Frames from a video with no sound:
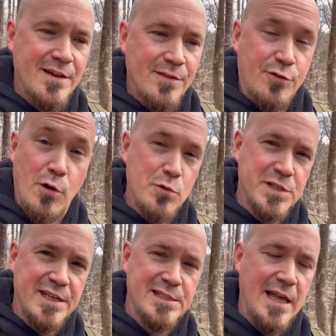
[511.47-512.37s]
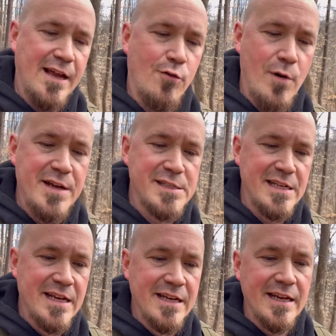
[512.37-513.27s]
throws his like
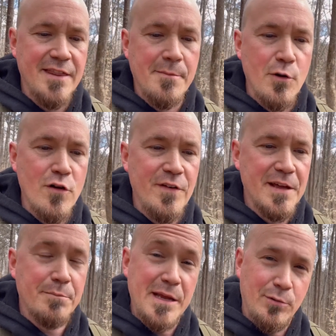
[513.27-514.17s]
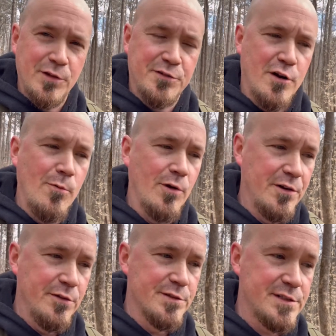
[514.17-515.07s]
crazy in the movie and people in turn want
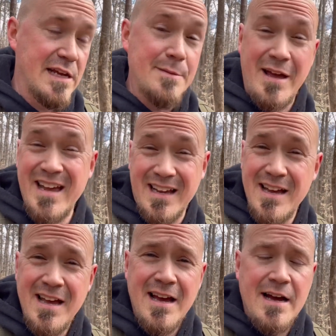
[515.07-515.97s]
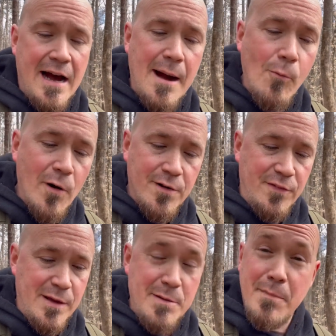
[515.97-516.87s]
to do the same. Heck, I'm one of
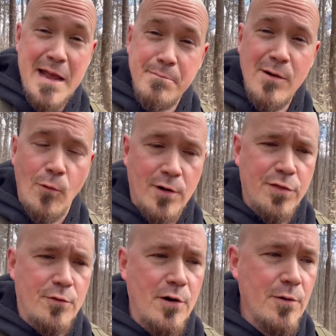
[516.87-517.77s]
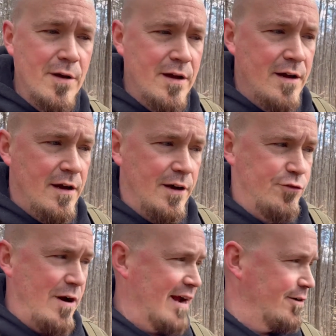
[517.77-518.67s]
them. It made me want to throw a
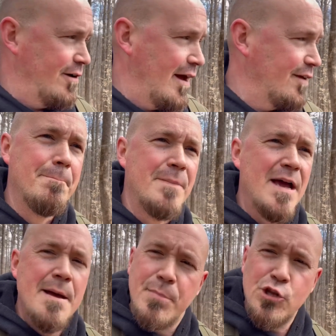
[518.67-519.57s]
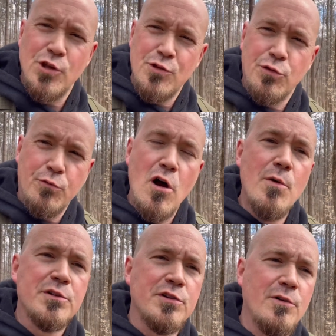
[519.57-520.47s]
tracker knife. But should you throw
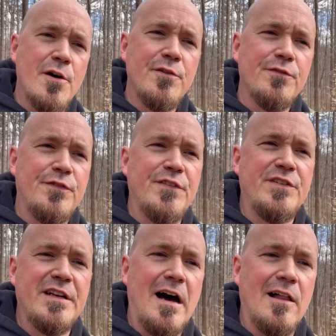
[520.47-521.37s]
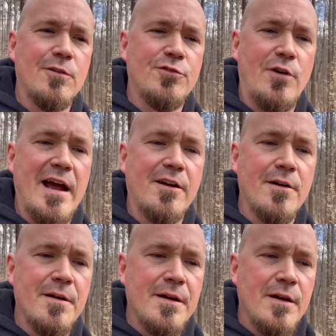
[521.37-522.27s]
a $250 tracker?
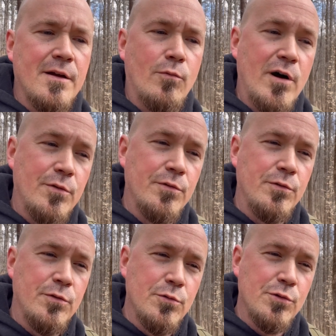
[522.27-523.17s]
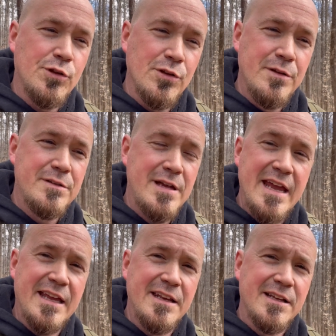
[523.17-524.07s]
Well, you should
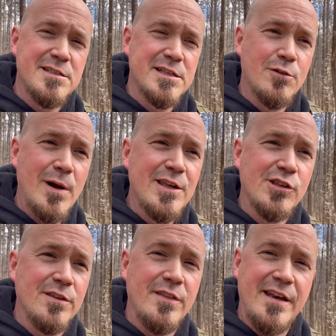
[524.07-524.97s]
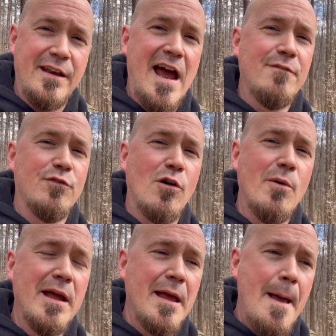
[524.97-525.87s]
take into consideration that knife throwing